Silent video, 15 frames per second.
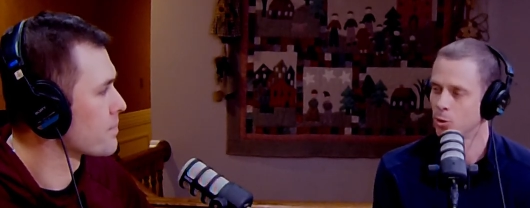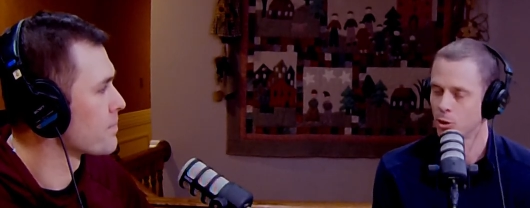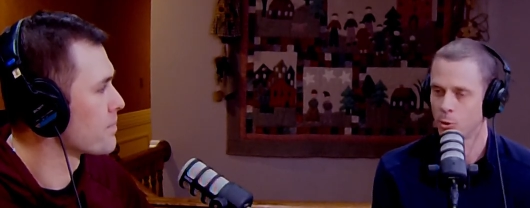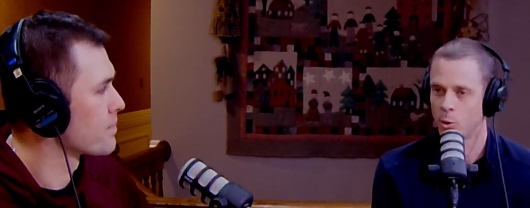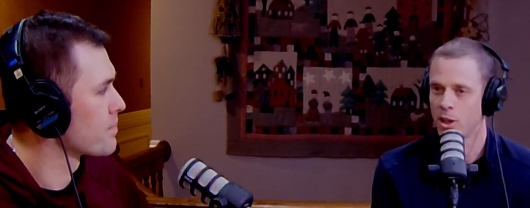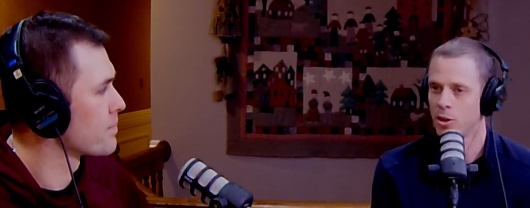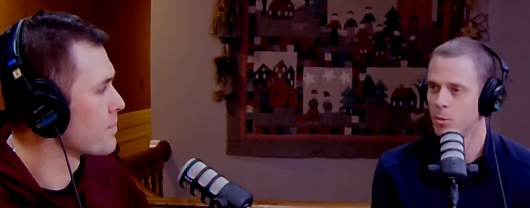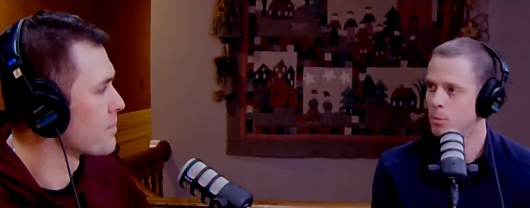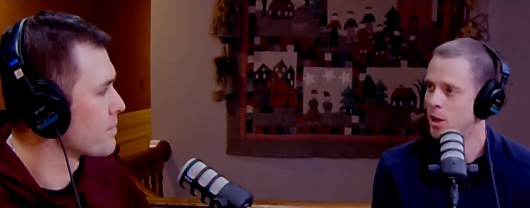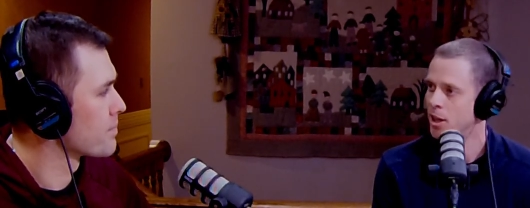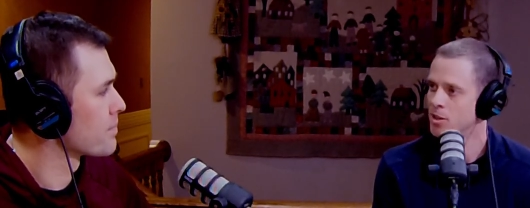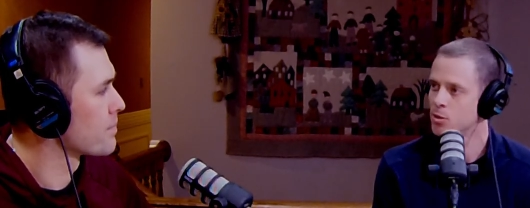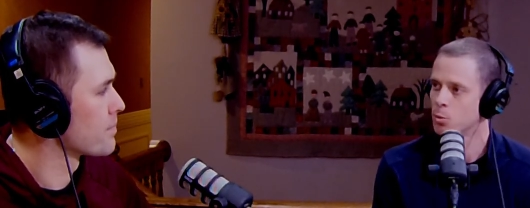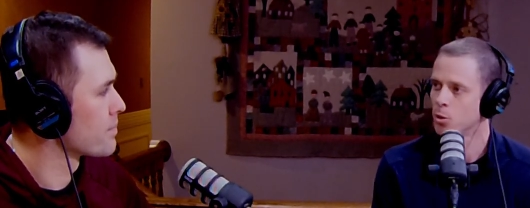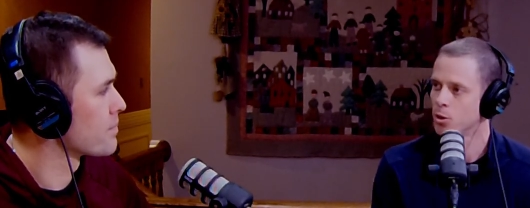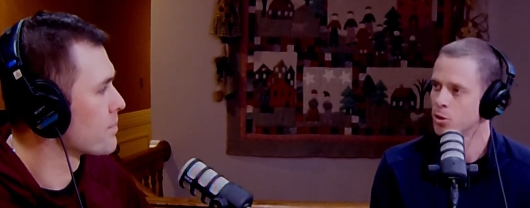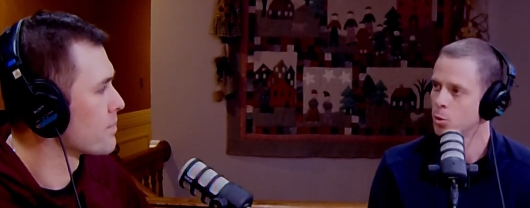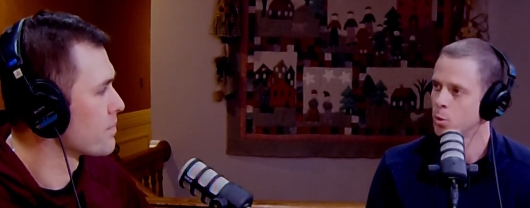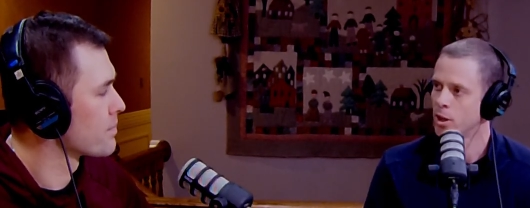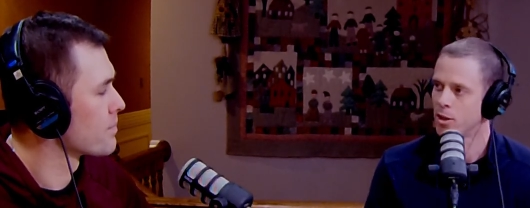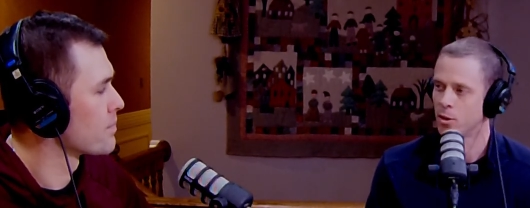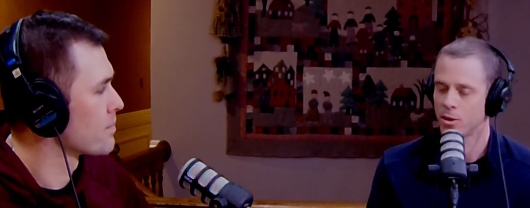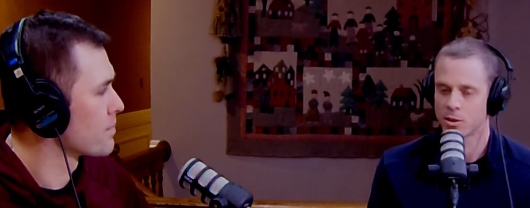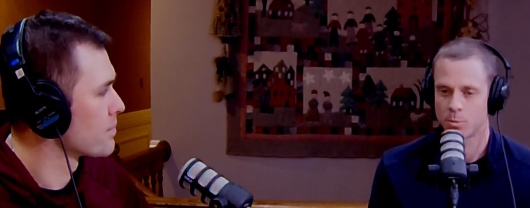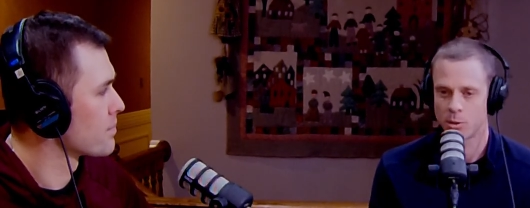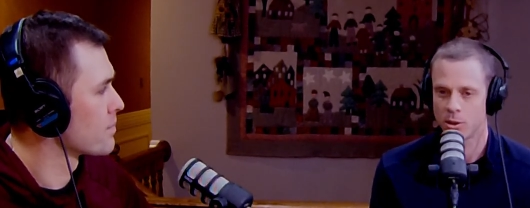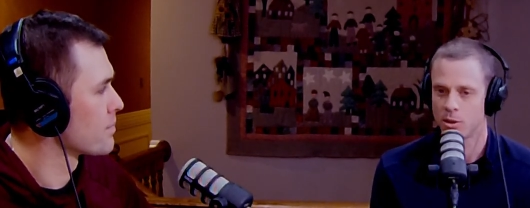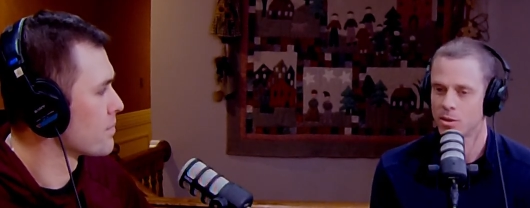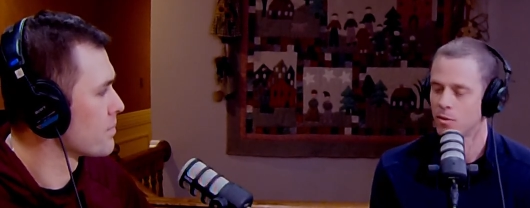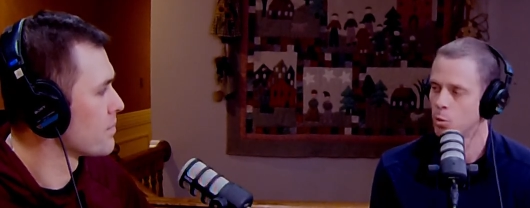Speaker 1: The way their minds work, the way their
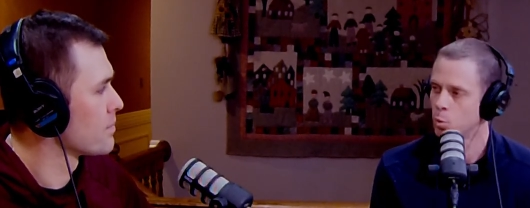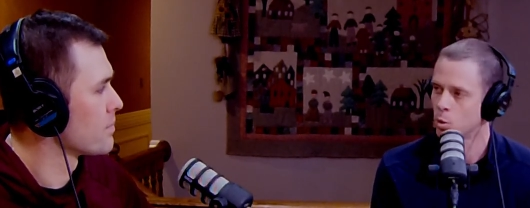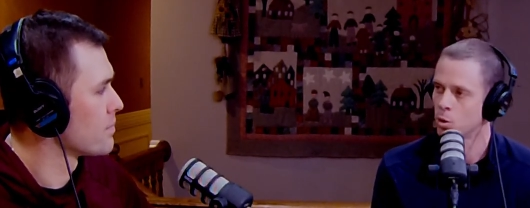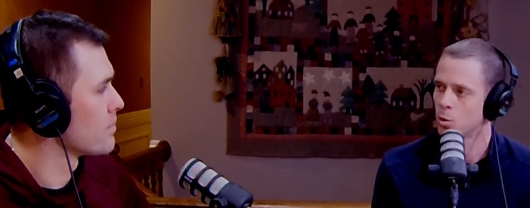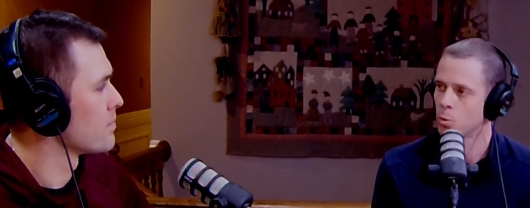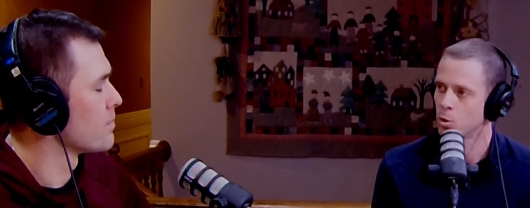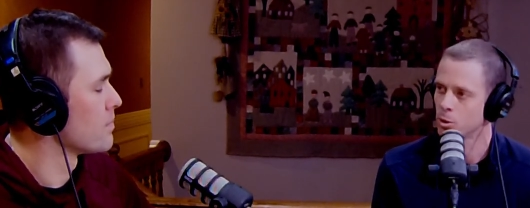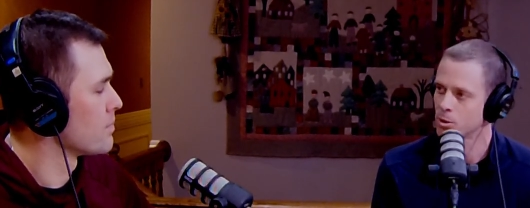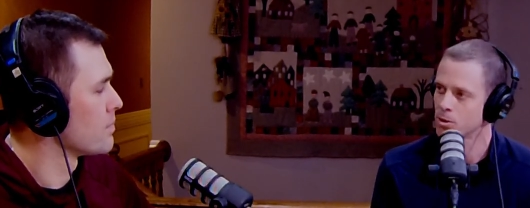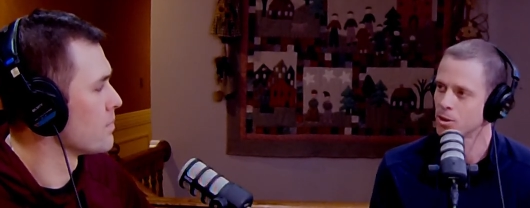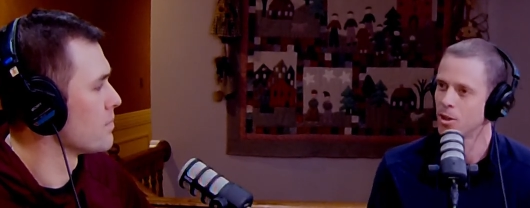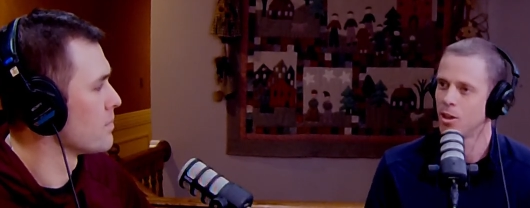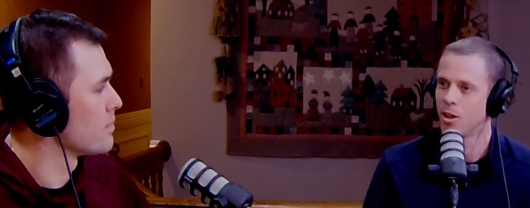experience of the world works.